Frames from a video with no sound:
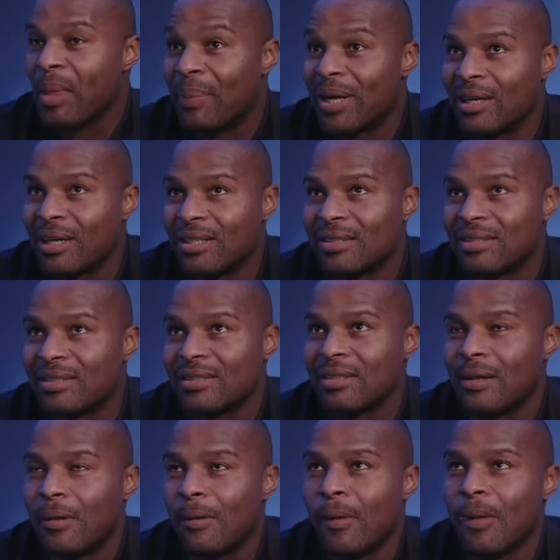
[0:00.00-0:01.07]
because
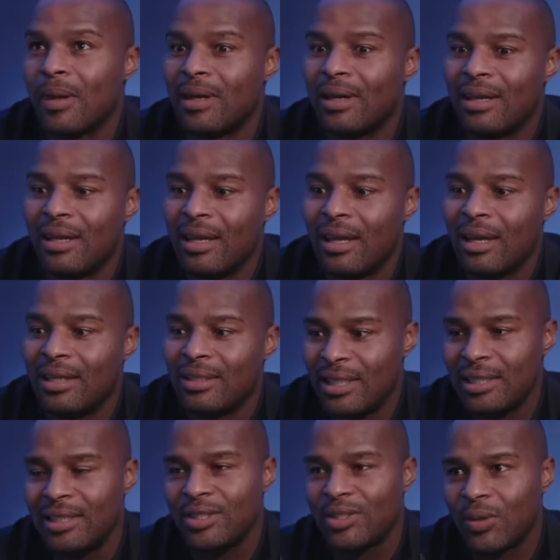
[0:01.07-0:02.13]
it
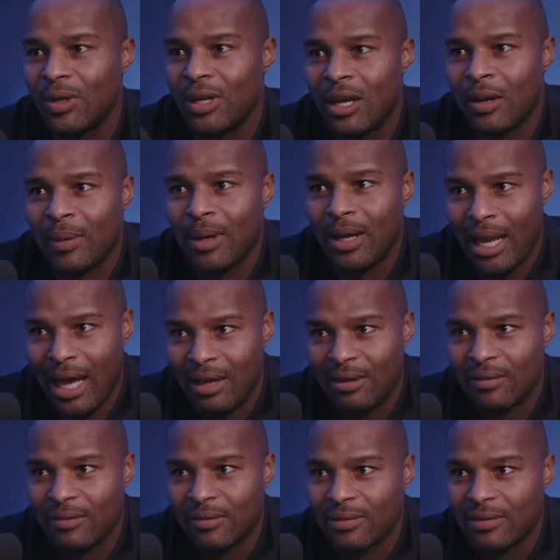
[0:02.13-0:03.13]
teaches you a lot about life.